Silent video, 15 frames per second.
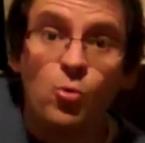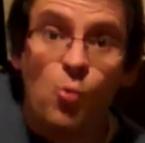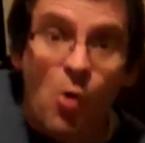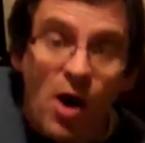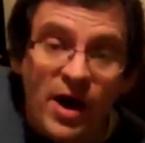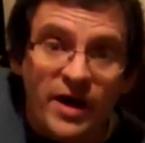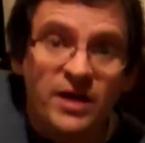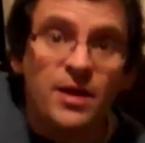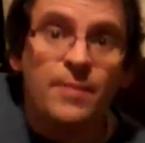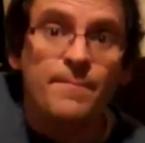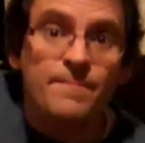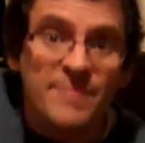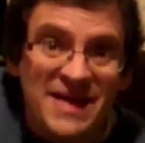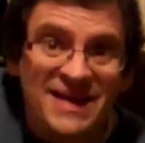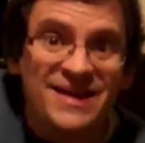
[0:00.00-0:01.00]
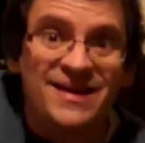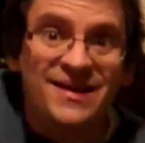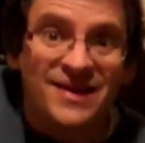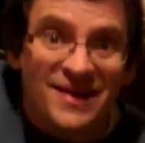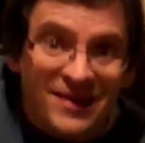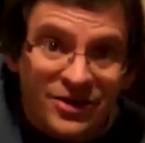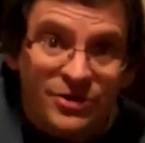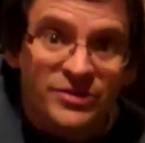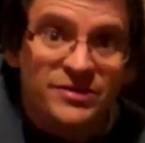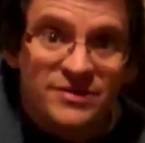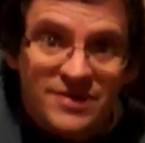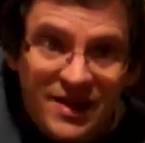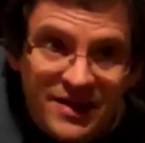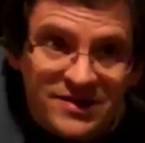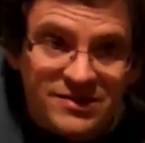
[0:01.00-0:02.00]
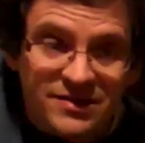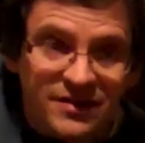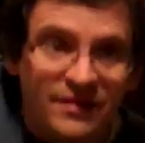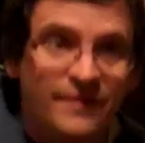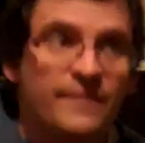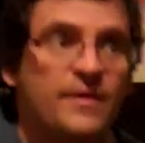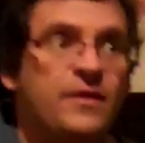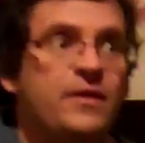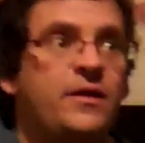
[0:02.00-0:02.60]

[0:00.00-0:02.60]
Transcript: Wine Media Guild tasting